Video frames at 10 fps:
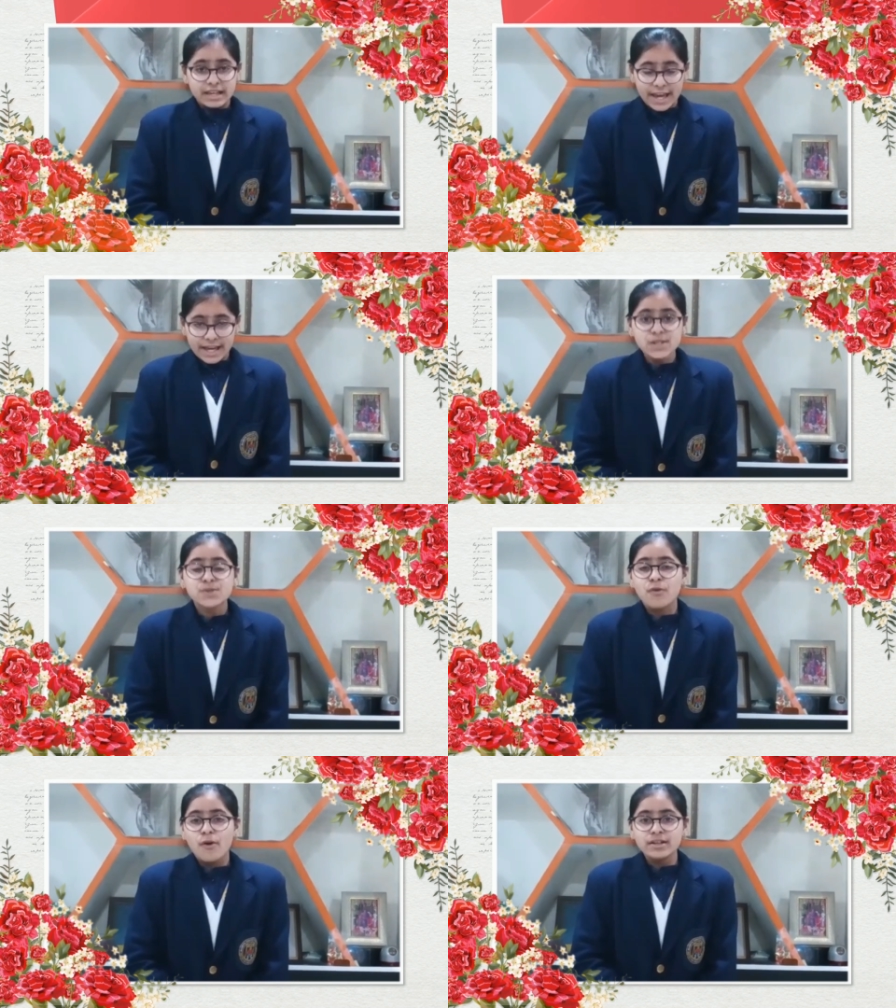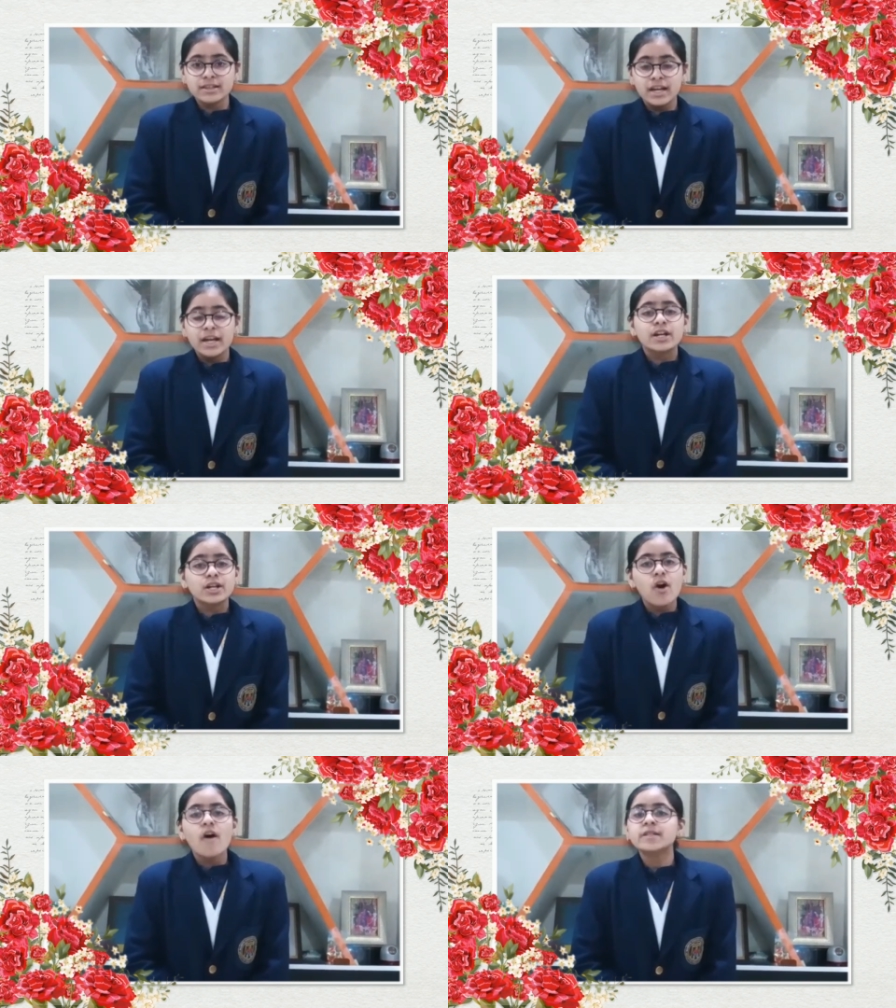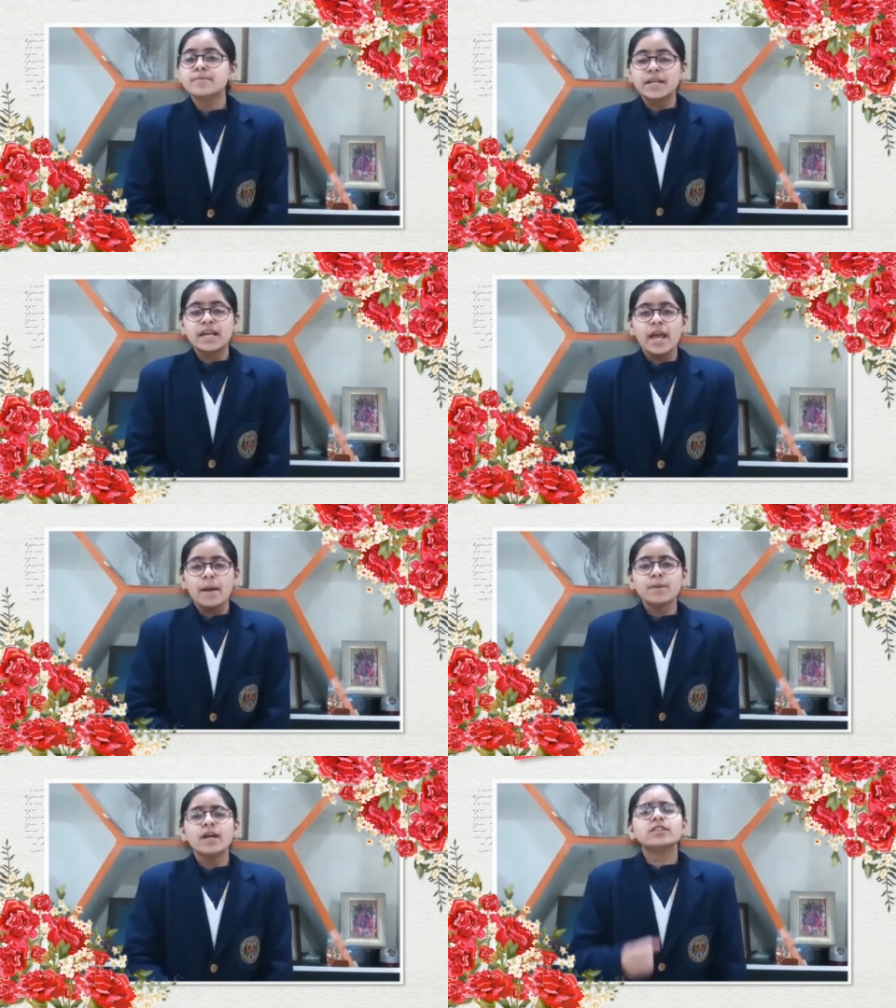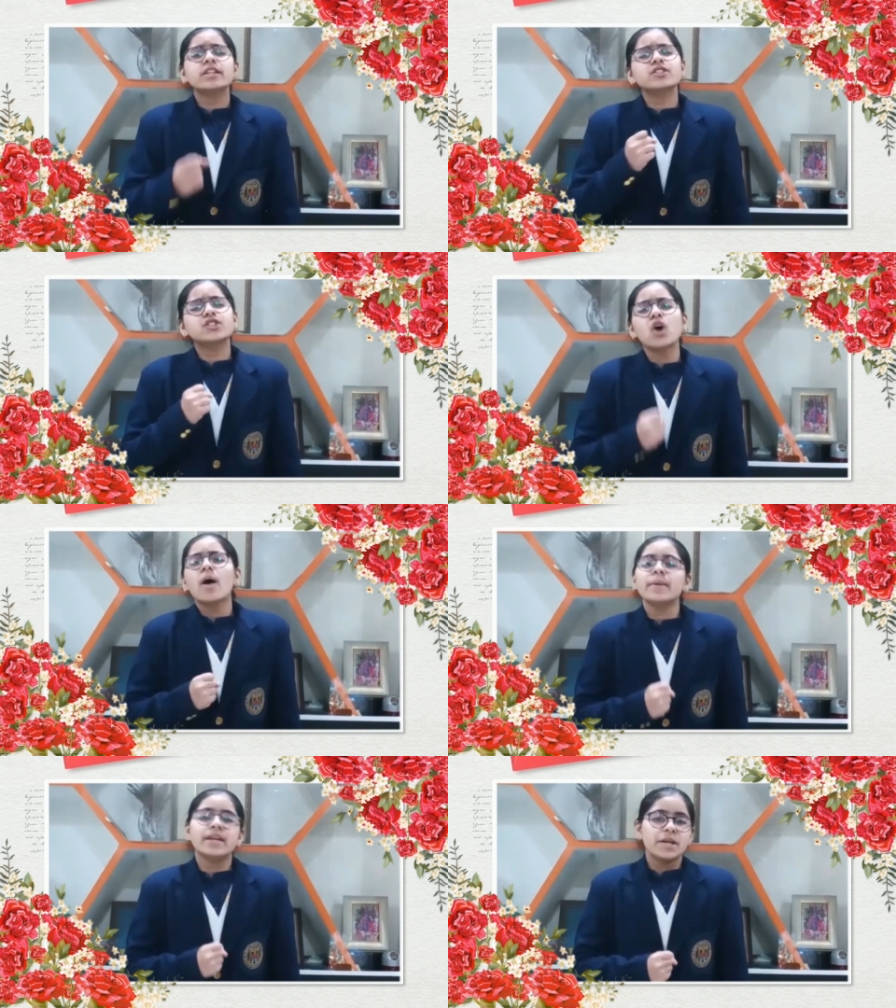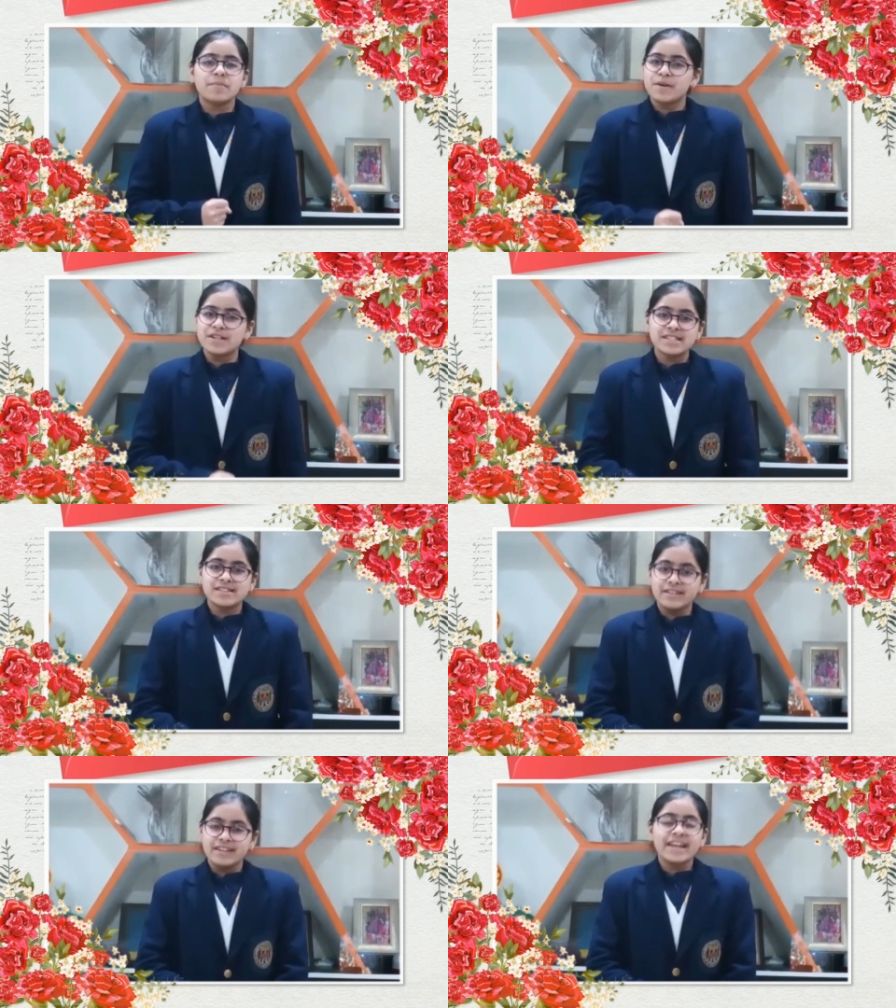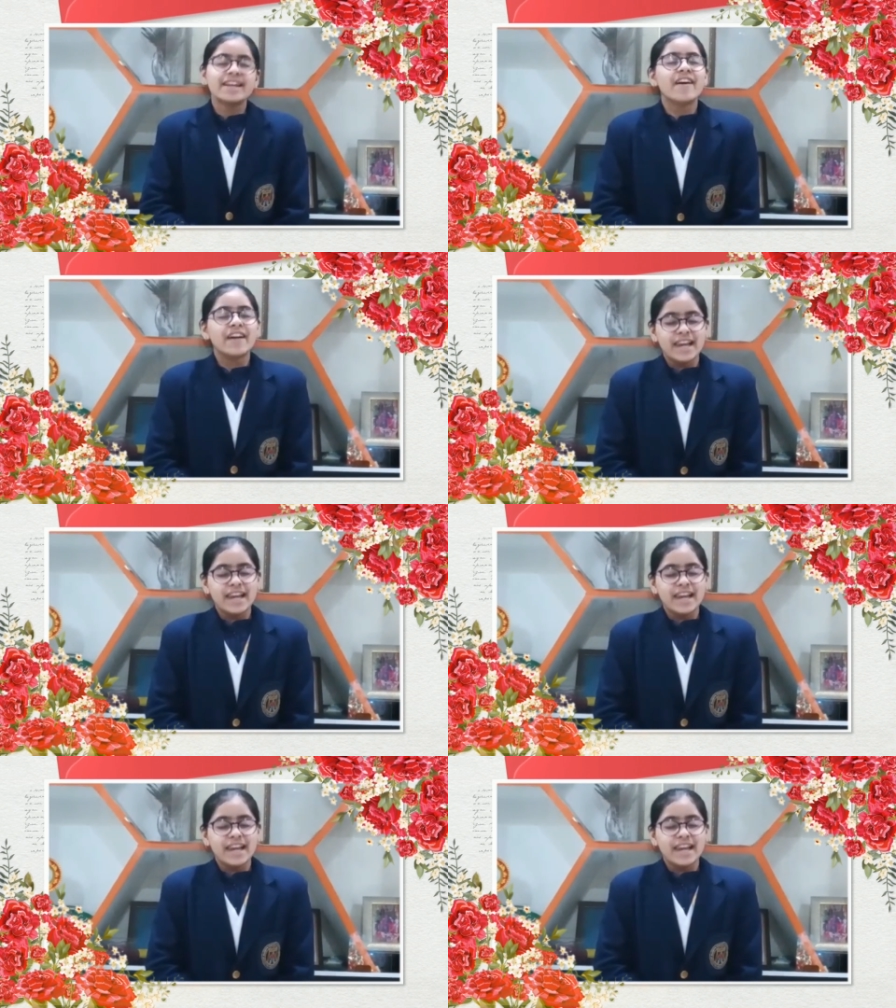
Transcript: Henceforth, God became the dominant person in her